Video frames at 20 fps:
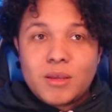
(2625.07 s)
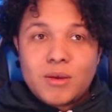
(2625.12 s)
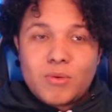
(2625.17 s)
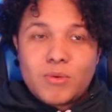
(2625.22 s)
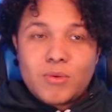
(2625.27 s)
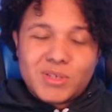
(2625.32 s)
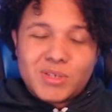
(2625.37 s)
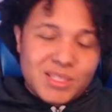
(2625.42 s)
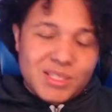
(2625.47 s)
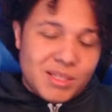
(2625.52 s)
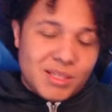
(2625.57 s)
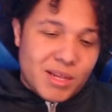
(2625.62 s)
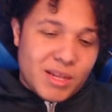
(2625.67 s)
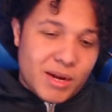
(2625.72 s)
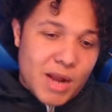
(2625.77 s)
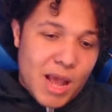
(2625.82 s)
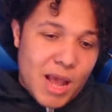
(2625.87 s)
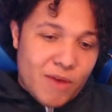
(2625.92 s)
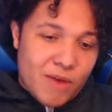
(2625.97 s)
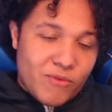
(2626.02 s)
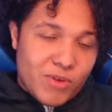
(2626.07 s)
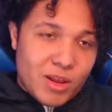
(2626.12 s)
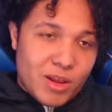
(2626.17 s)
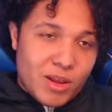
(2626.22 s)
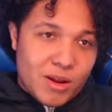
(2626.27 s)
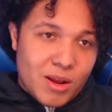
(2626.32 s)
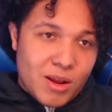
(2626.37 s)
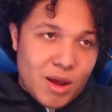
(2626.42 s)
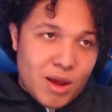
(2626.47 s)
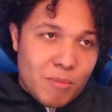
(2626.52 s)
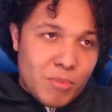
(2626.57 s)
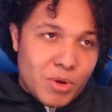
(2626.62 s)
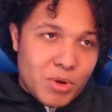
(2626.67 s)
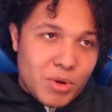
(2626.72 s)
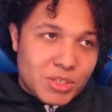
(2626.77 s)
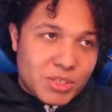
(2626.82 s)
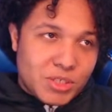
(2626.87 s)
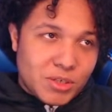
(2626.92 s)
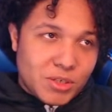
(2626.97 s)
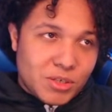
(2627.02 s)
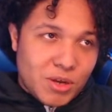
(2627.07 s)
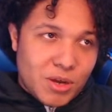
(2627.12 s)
which he didn't have it much